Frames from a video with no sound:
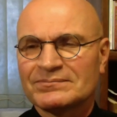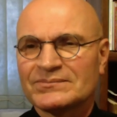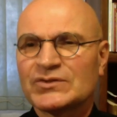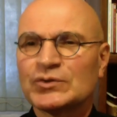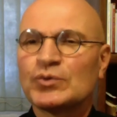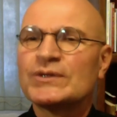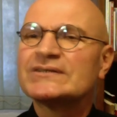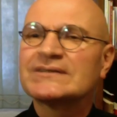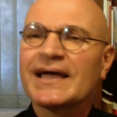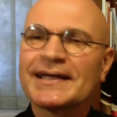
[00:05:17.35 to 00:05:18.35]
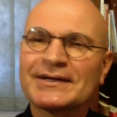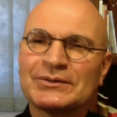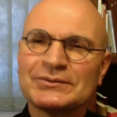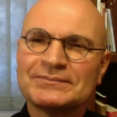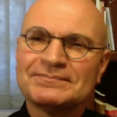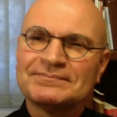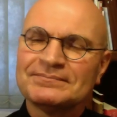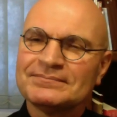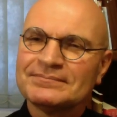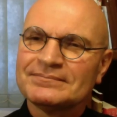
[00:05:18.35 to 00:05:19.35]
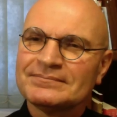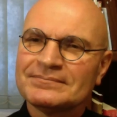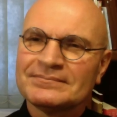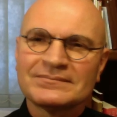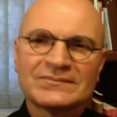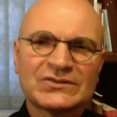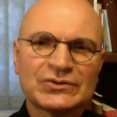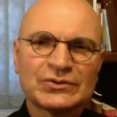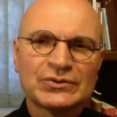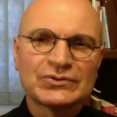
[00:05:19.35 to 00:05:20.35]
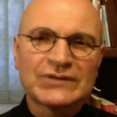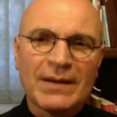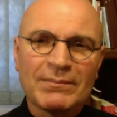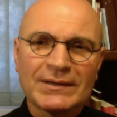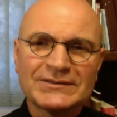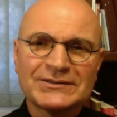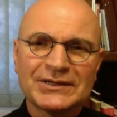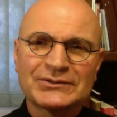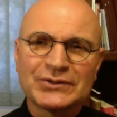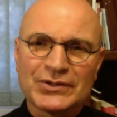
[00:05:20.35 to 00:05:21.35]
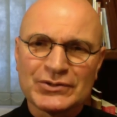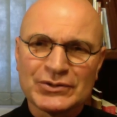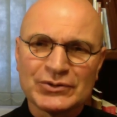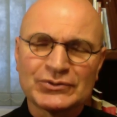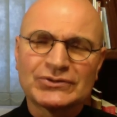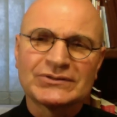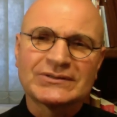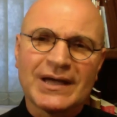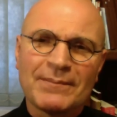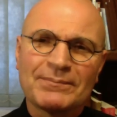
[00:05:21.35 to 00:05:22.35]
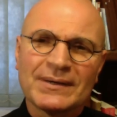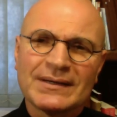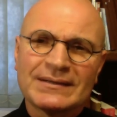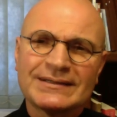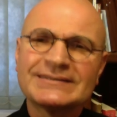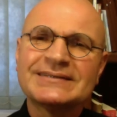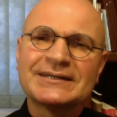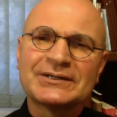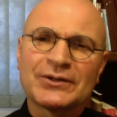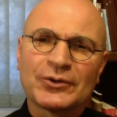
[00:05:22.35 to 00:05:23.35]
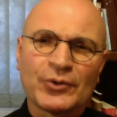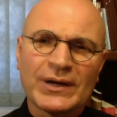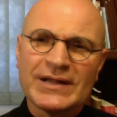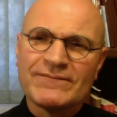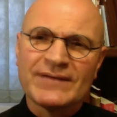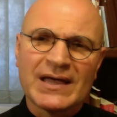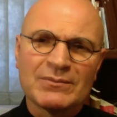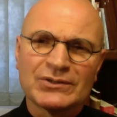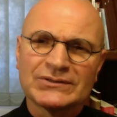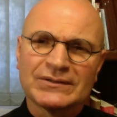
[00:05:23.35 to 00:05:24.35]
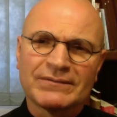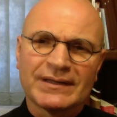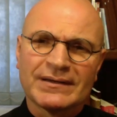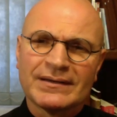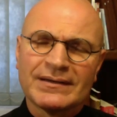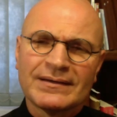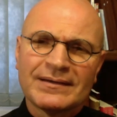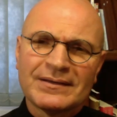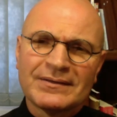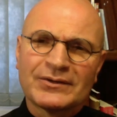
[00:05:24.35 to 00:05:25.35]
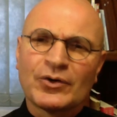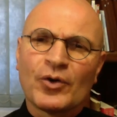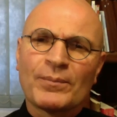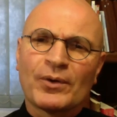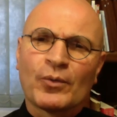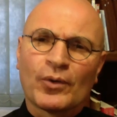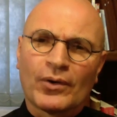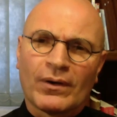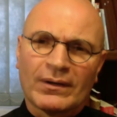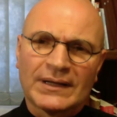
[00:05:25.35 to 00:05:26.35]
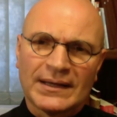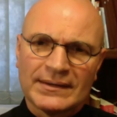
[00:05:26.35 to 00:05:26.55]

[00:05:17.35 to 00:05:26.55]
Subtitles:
To recycle. To stop listening to the news. To stop listening to the greedy families of the corporate world.